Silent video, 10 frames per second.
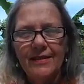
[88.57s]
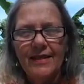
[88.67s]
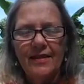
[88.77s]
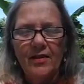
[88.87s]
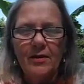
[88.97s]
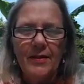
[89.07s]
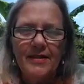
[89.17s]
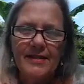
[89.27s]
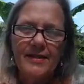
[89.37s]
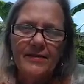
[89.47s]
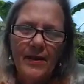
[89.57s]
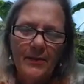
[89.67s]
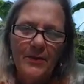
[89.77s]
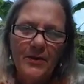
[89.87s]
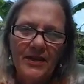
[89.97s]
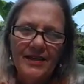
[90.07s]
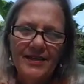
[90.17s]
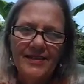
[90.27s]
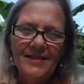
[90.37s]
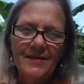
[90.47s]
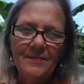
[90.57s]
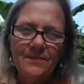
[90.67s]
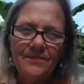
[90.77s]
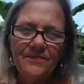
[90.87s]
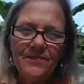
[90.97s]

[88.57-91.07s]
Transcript: then I thought about celebrities and